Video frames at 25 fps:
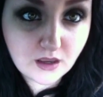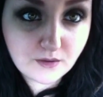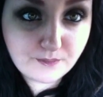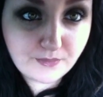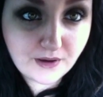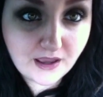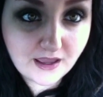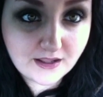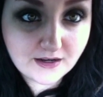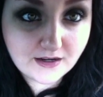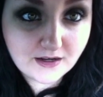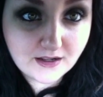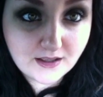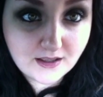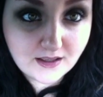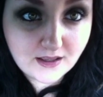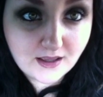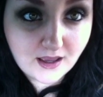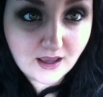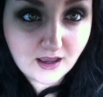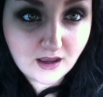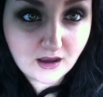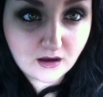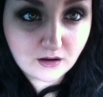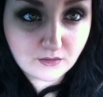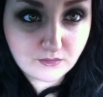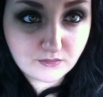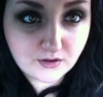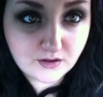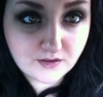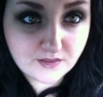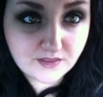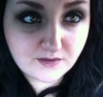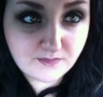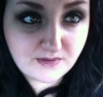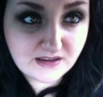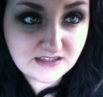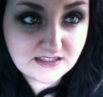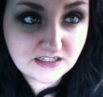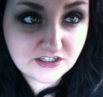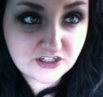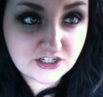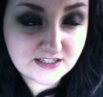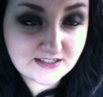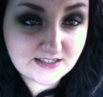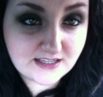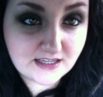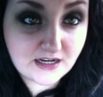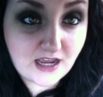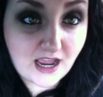But the message
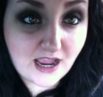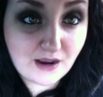I said